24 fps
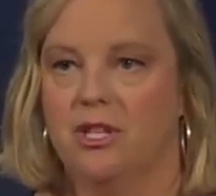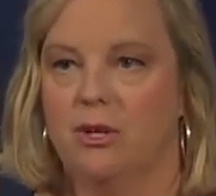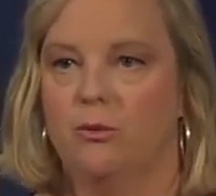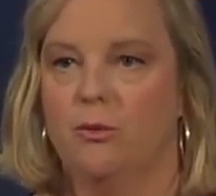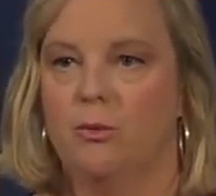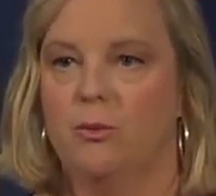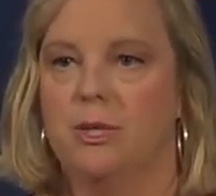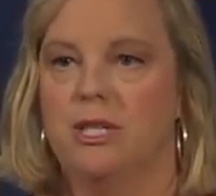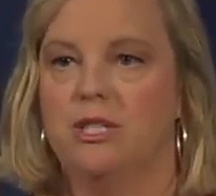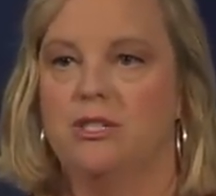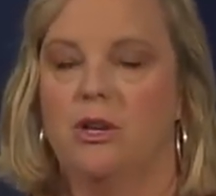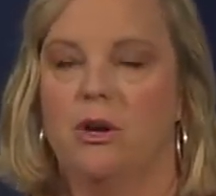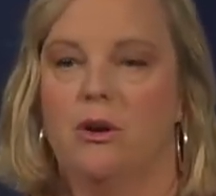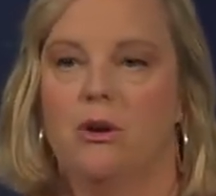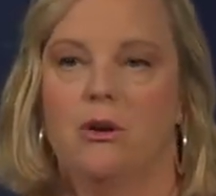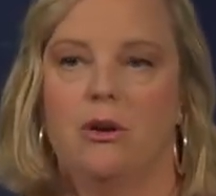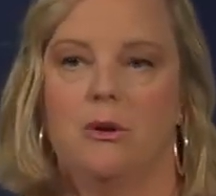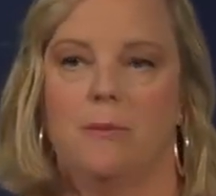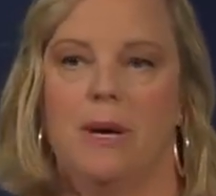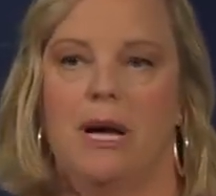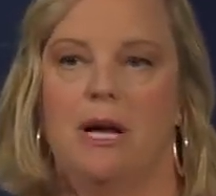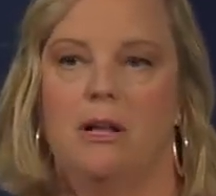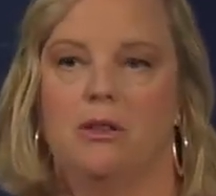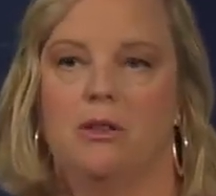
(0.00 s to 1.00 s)
So when we
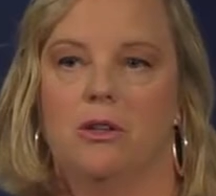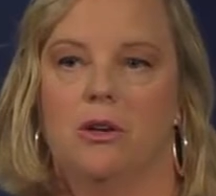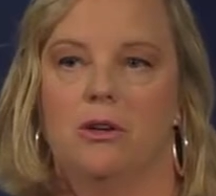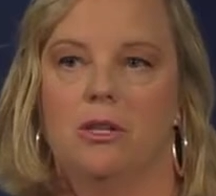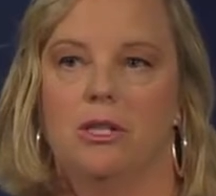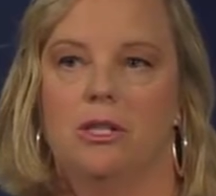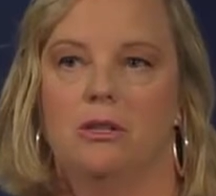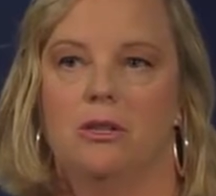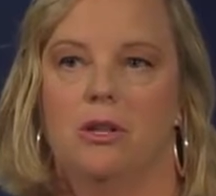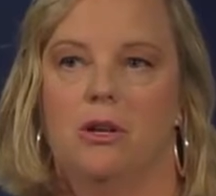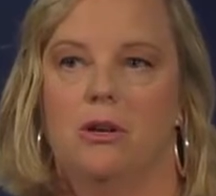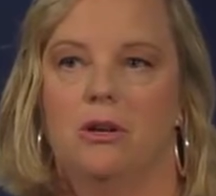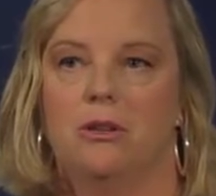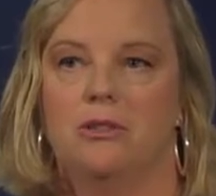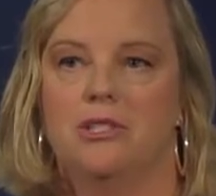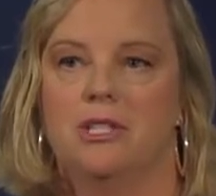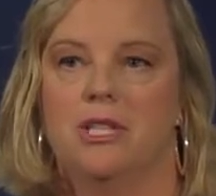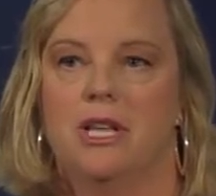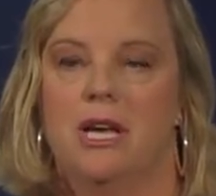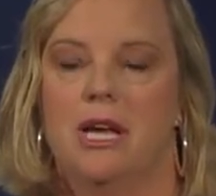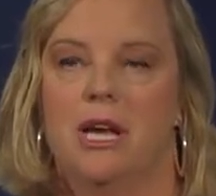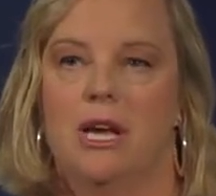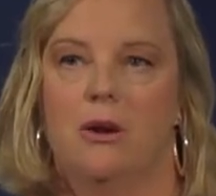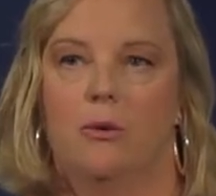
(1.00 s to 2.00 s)
talk about learning
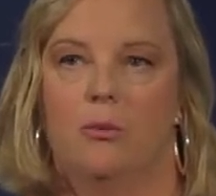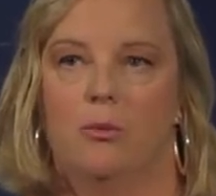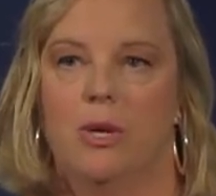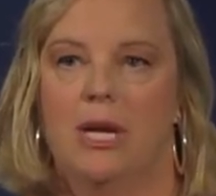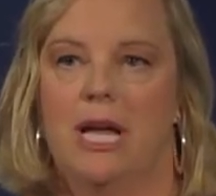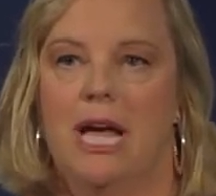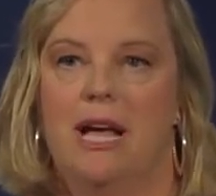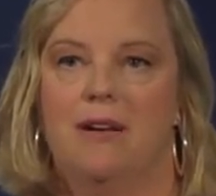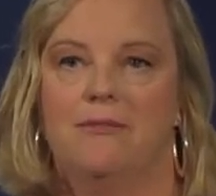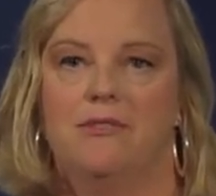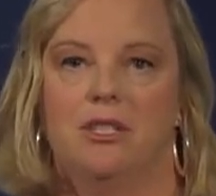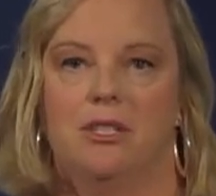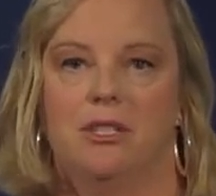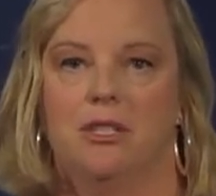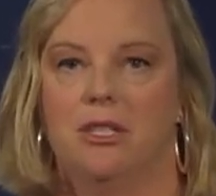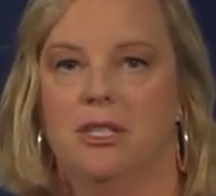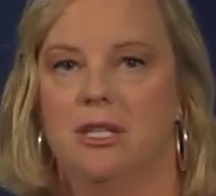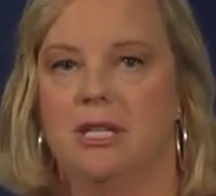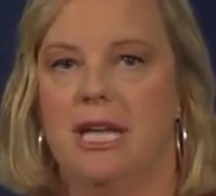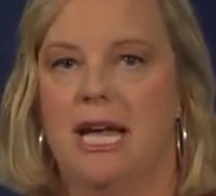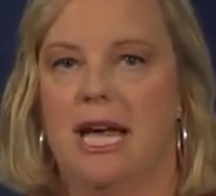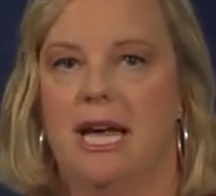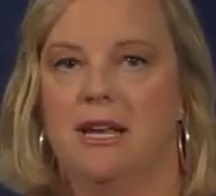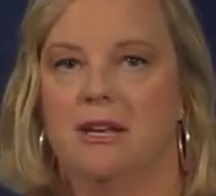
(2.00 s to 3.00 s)
loss, we have to
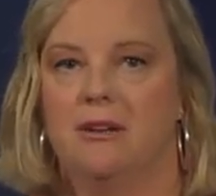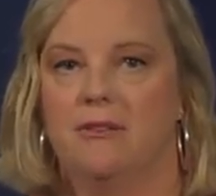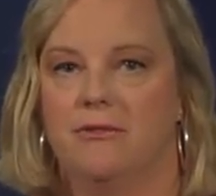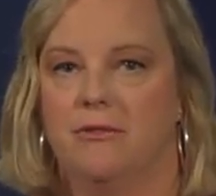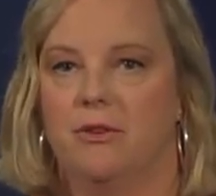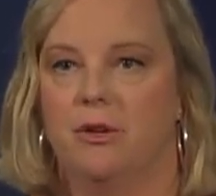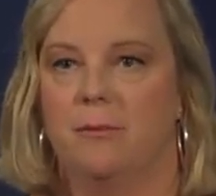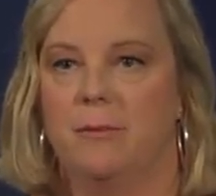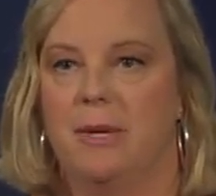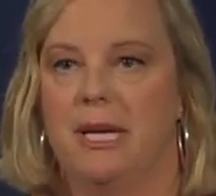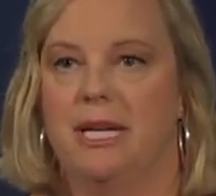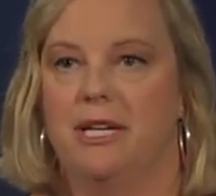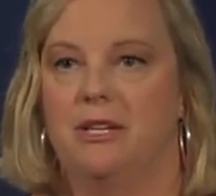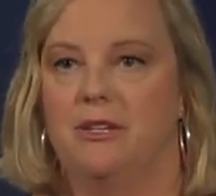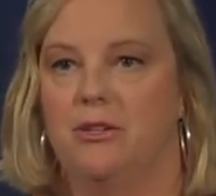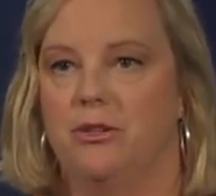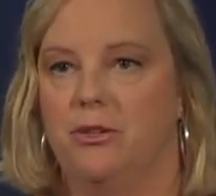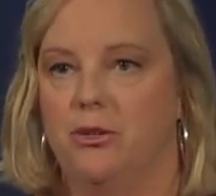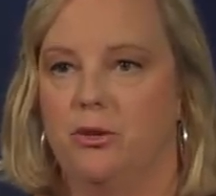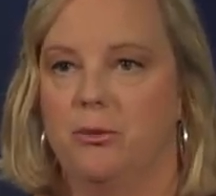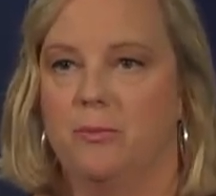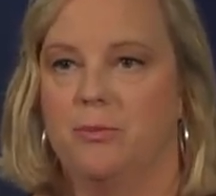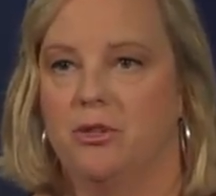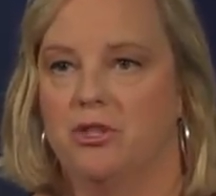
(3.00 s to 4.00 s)
look at it from a
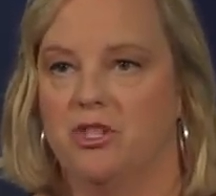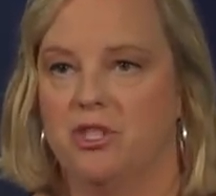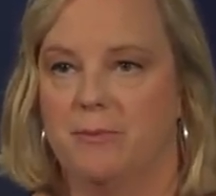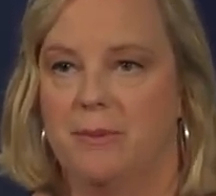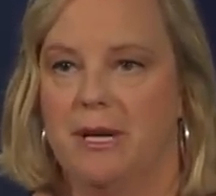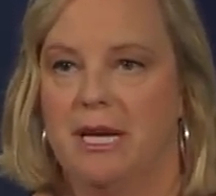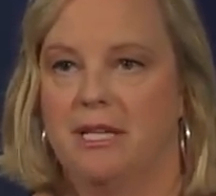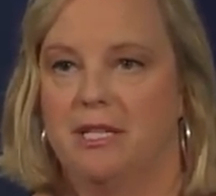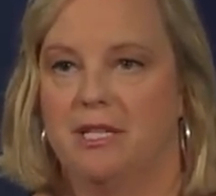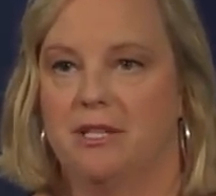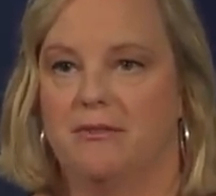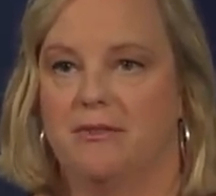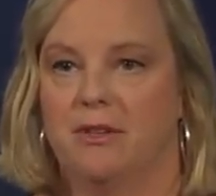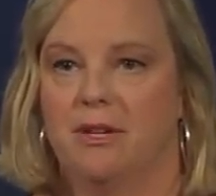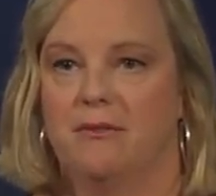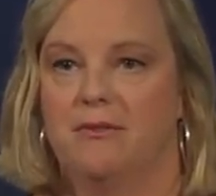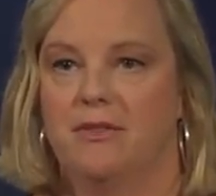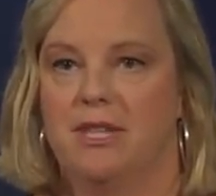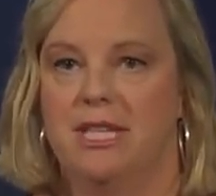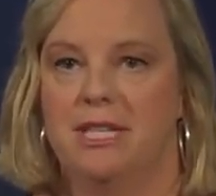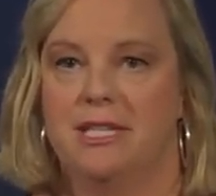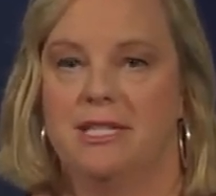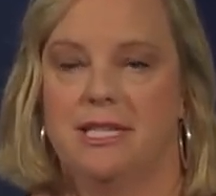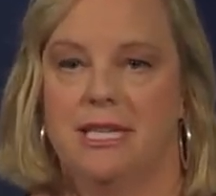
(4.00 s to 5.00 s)
new perspective
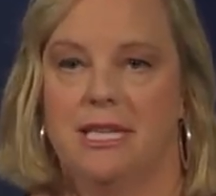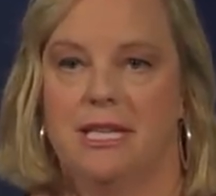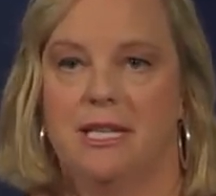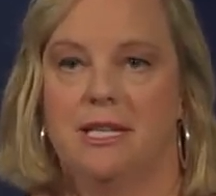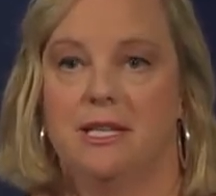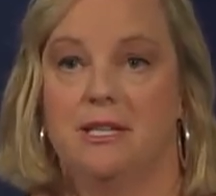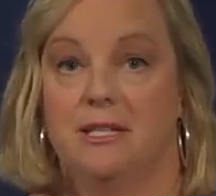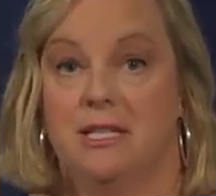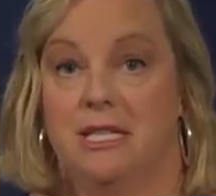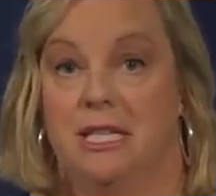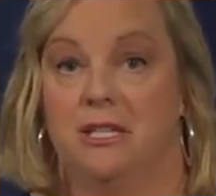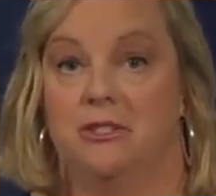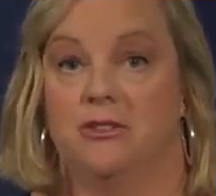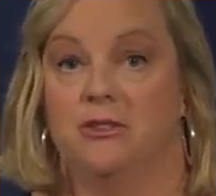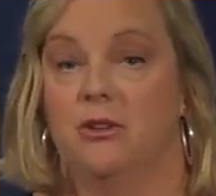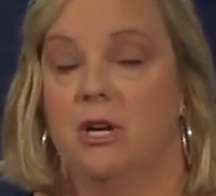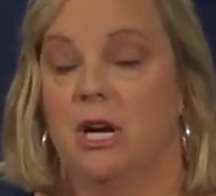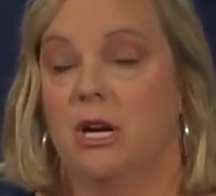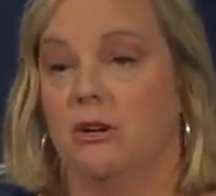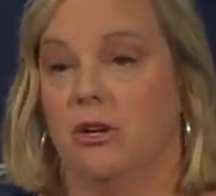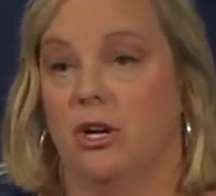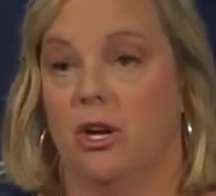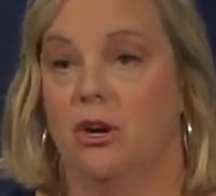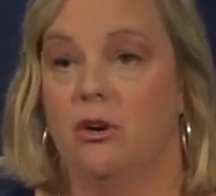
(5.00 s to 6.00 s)
of these kids. These
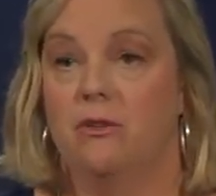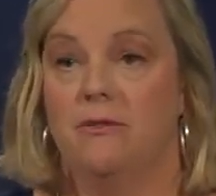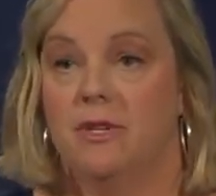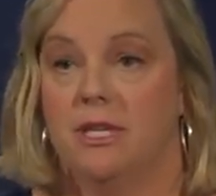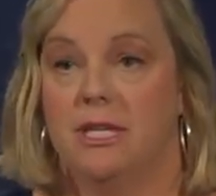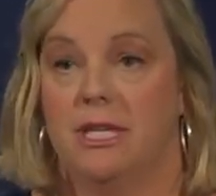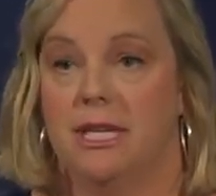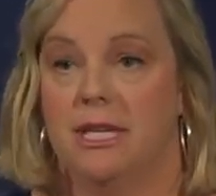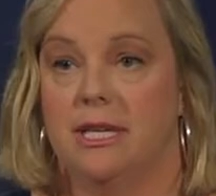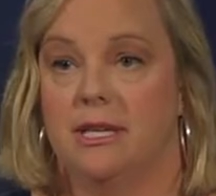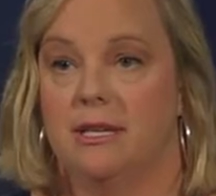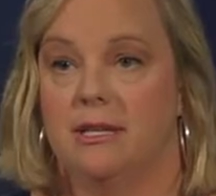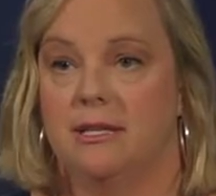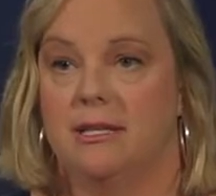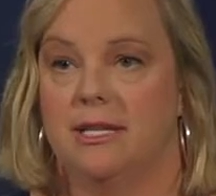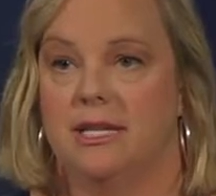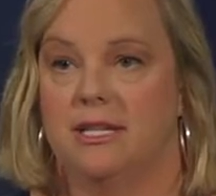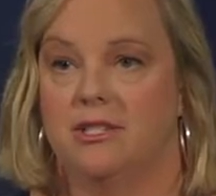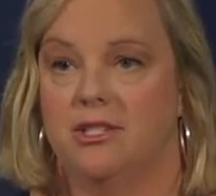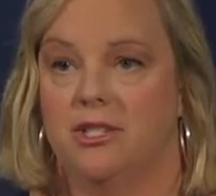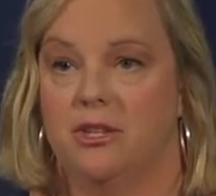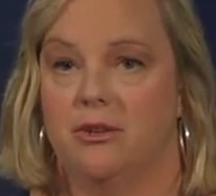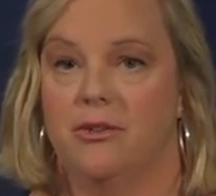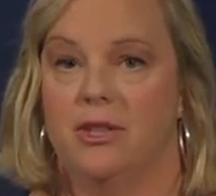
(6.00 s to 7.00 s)
are our COVID
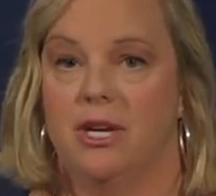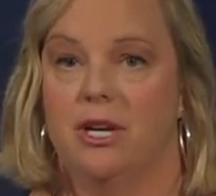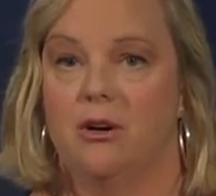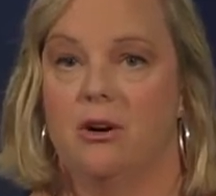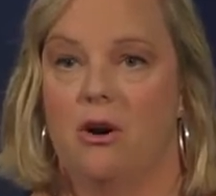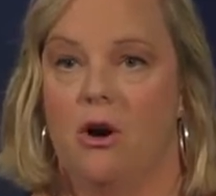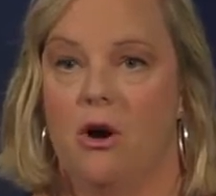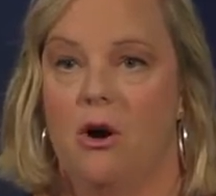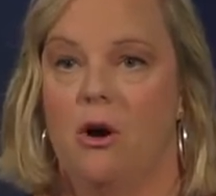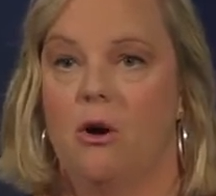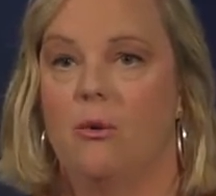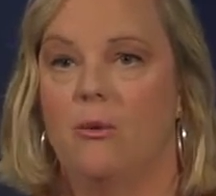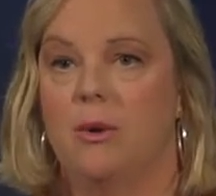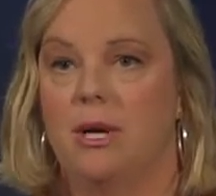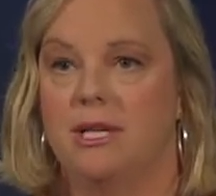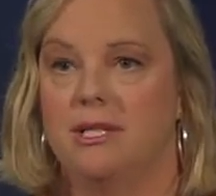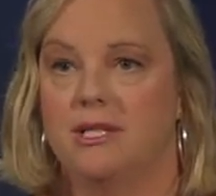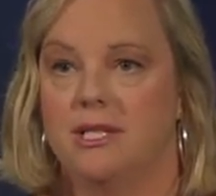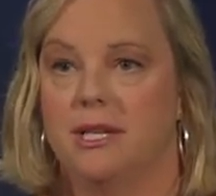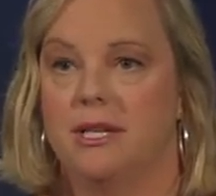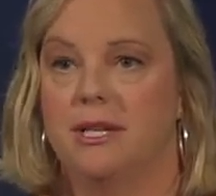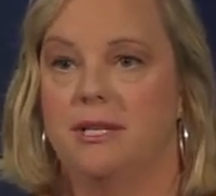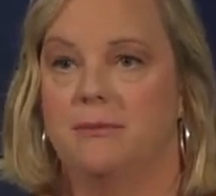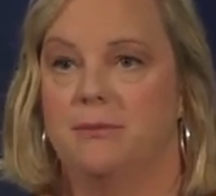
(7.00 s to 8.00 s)
kids. And so they're
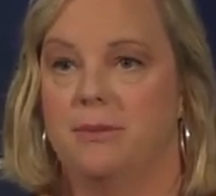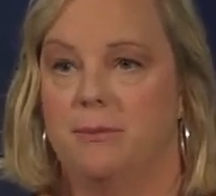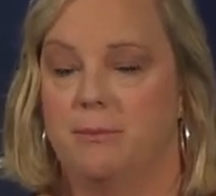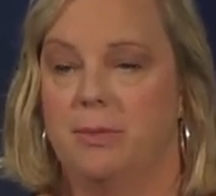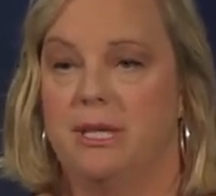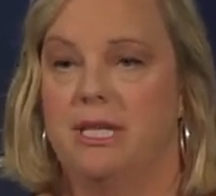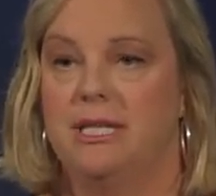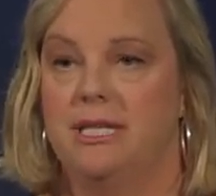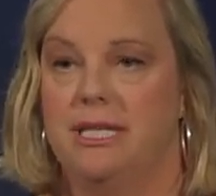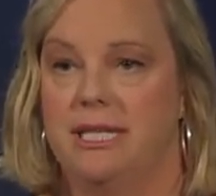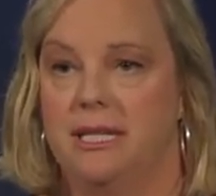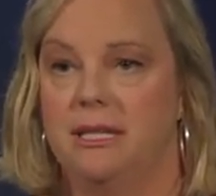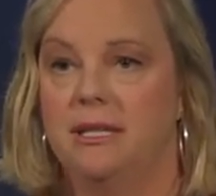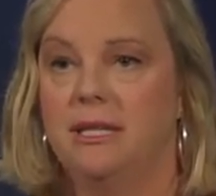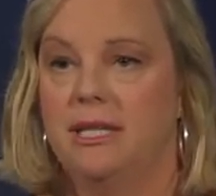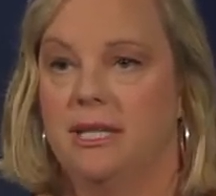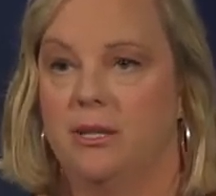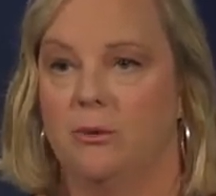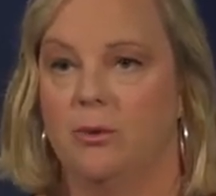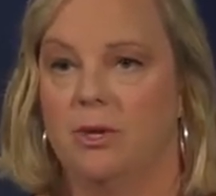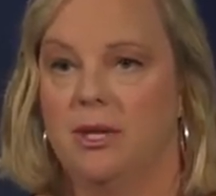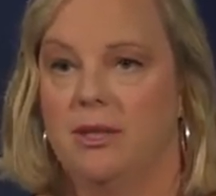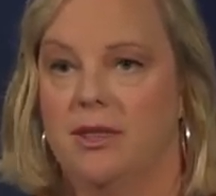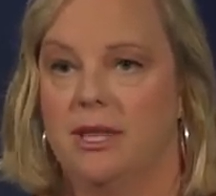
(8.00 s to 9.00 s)
always going to be
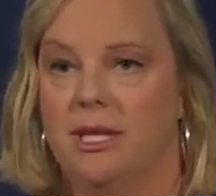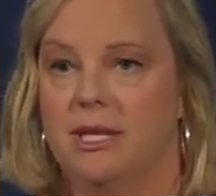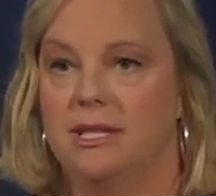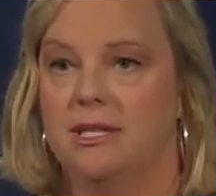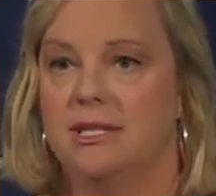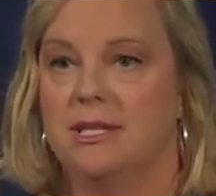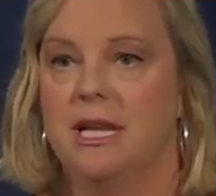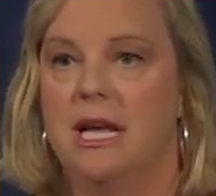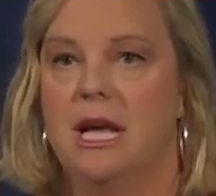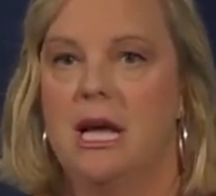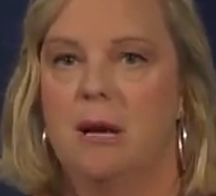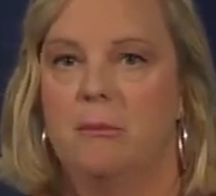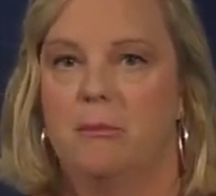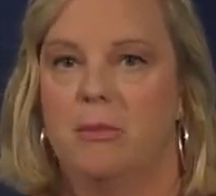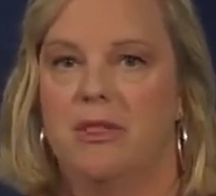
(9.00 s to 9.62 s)
dealing with this.